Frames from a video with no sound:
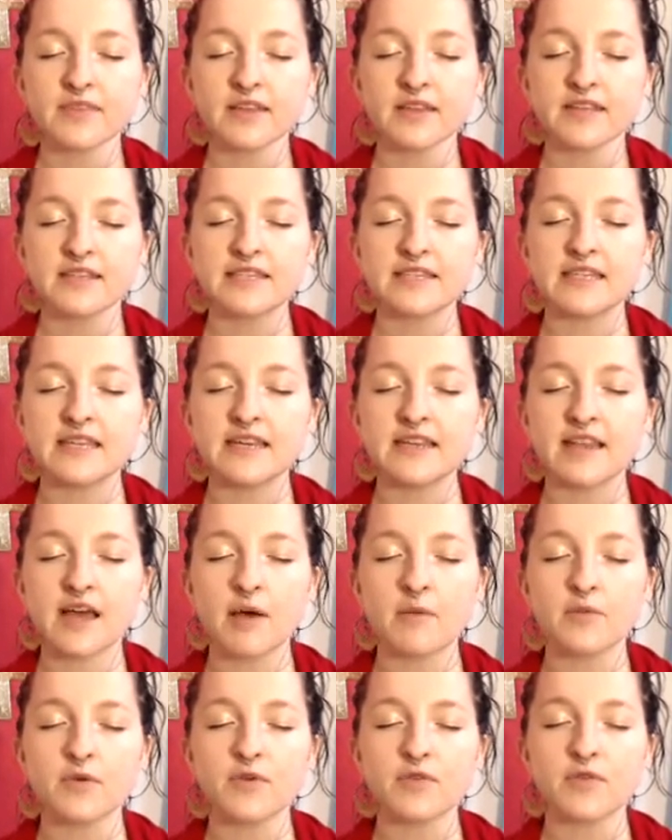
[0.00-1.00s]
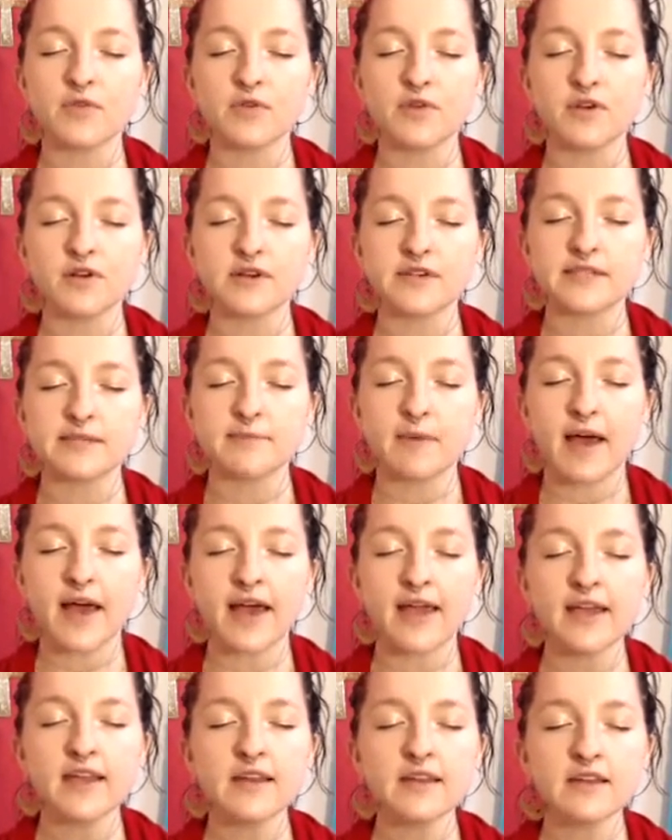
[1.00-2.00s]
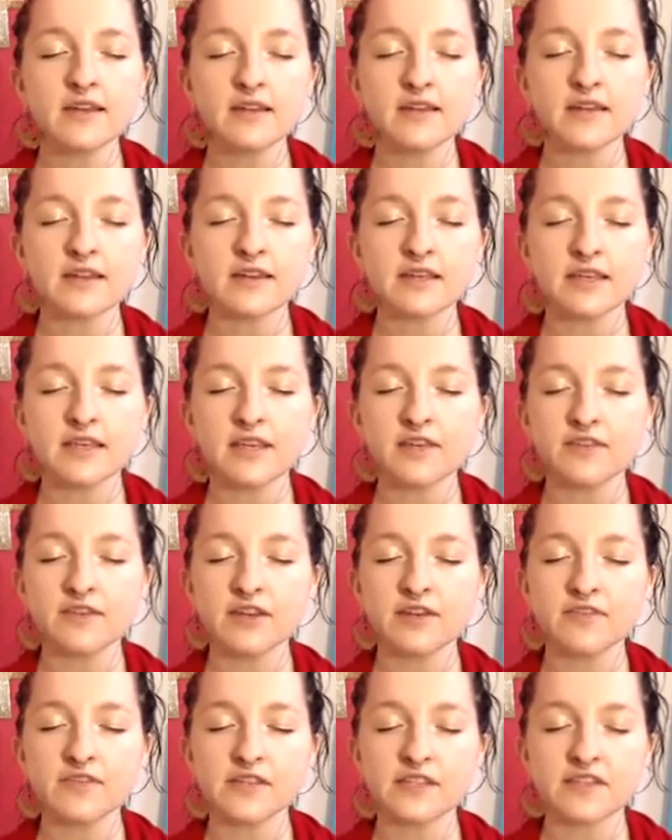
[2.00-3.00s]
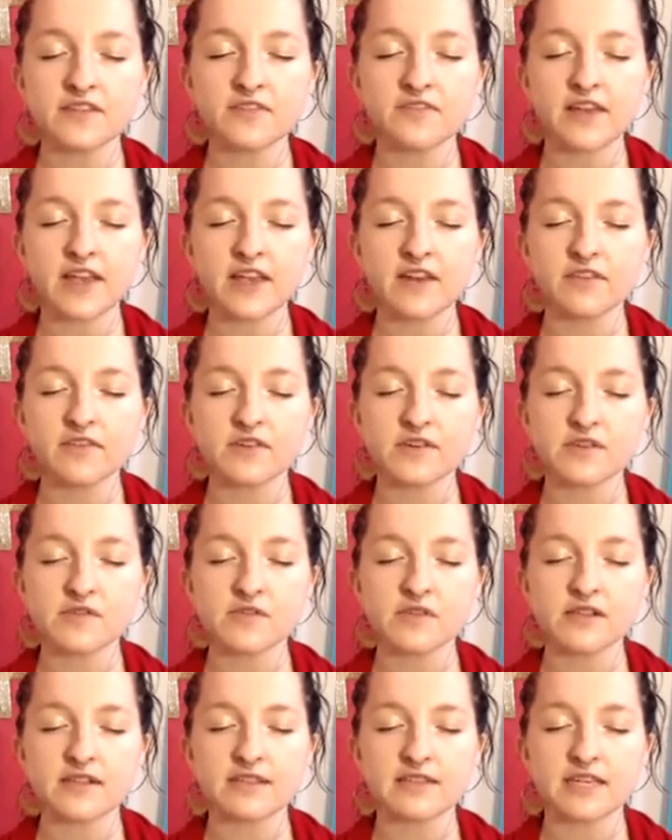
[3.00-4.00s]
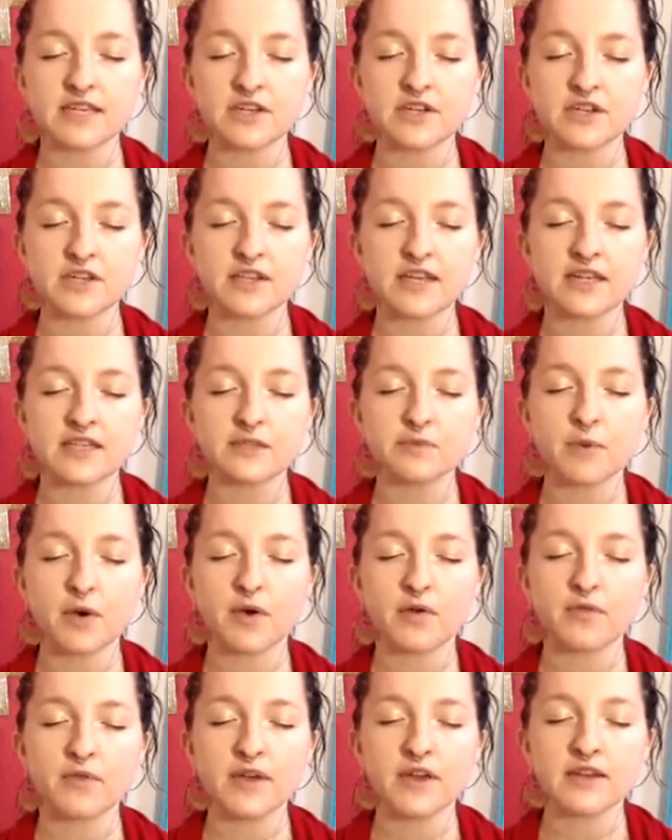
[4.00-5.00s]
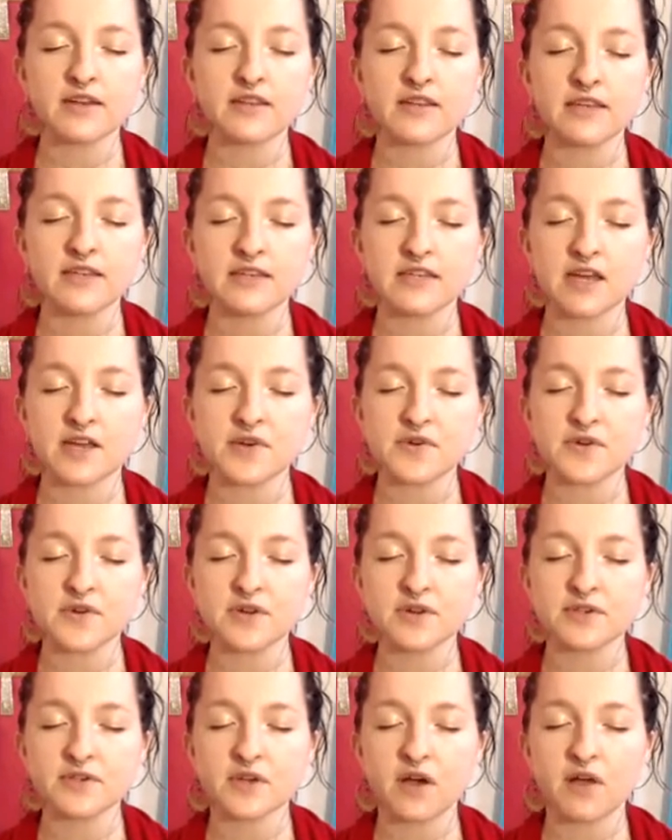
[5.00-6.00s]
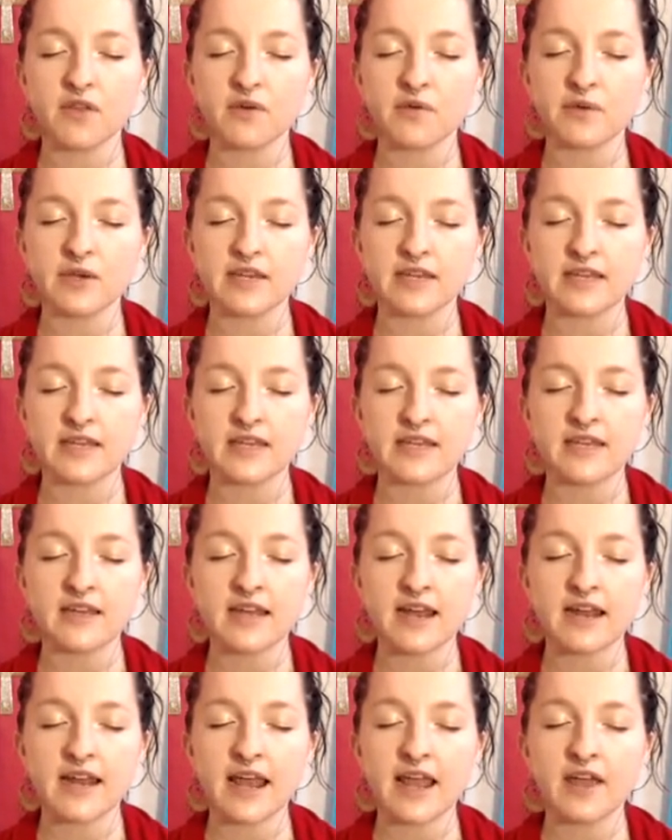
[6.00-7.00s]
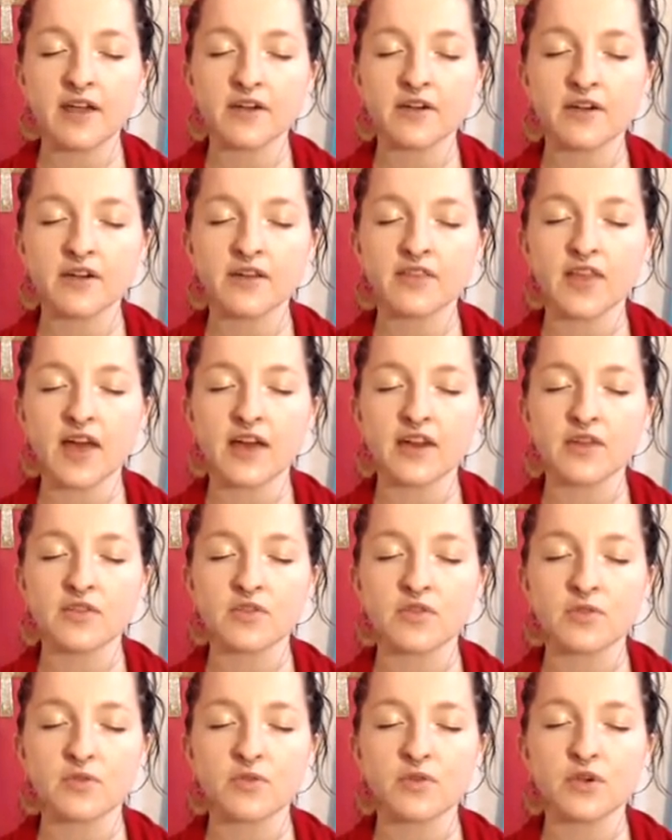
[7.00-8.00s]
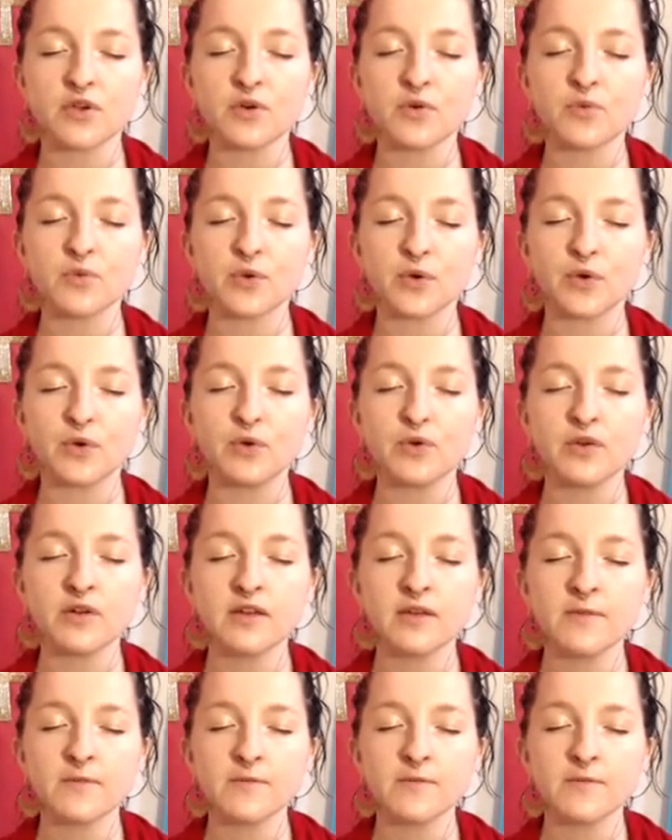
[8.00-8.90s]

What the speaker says: Seeing that move through your spine, even if it's a faint visualization, that's perfect. The intention is all that we need. And anchoring that in through your root.